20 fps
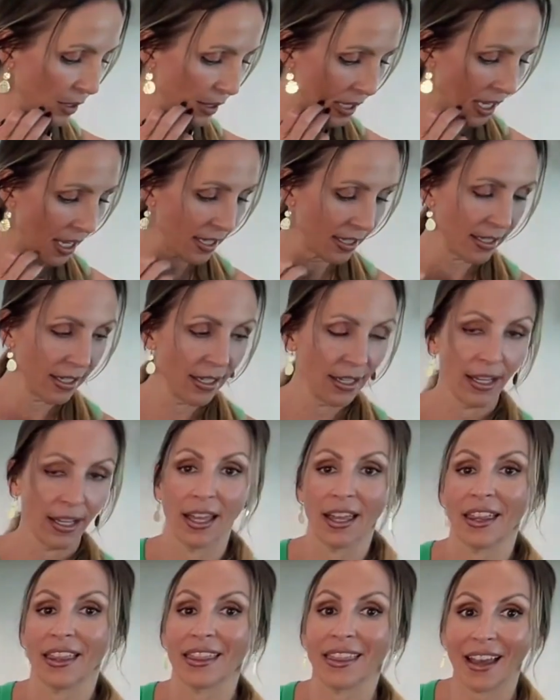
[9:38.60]
with that
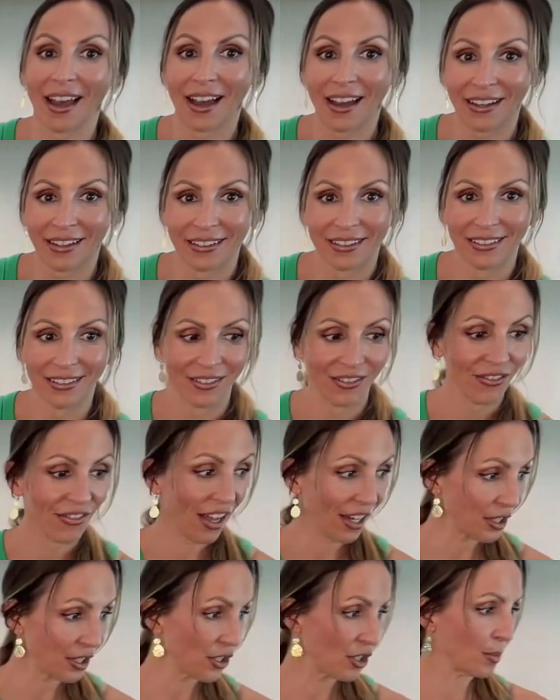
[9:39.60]

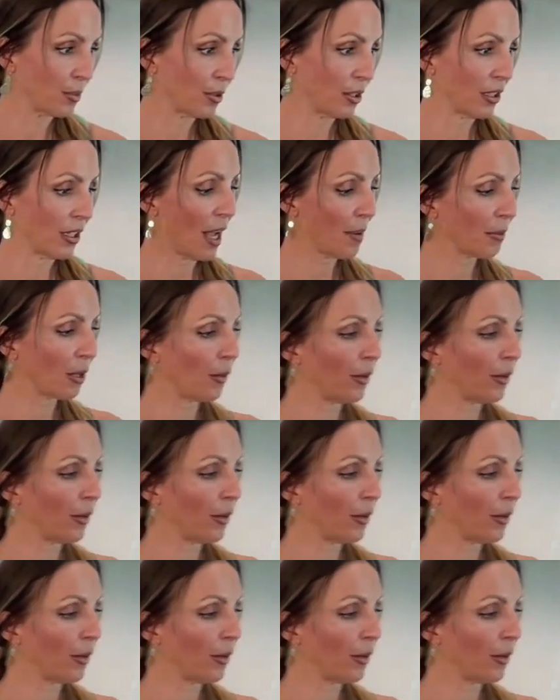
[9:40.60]
vegetable? I'm